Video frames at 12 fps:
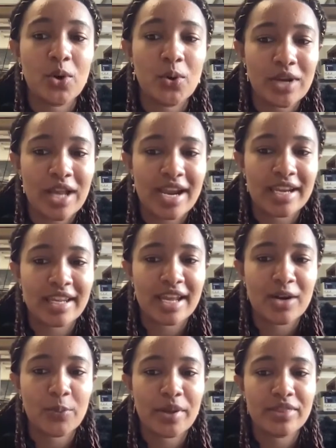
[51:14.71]
own
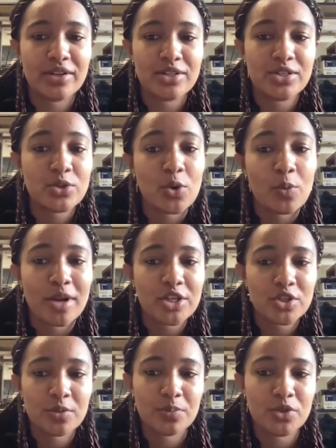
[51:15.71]
idea when there is so
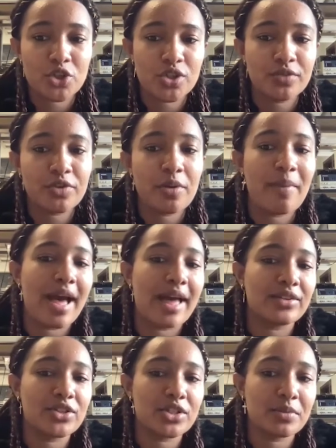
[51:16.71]
much competition from
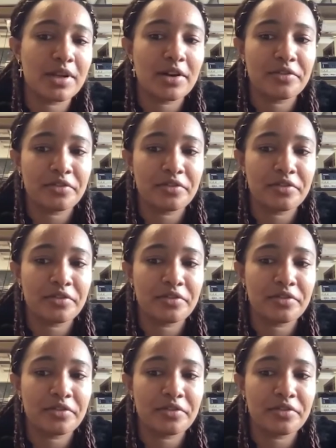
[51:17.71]
other similar